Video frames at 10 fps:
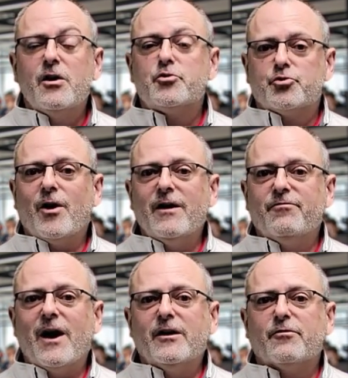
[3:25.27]
try
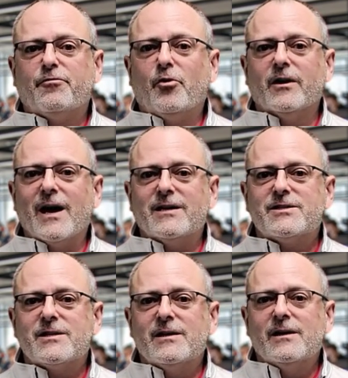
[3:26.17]
Viner we
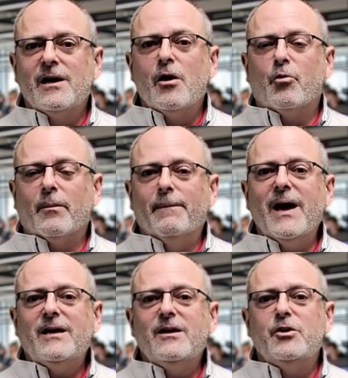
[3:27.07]
where making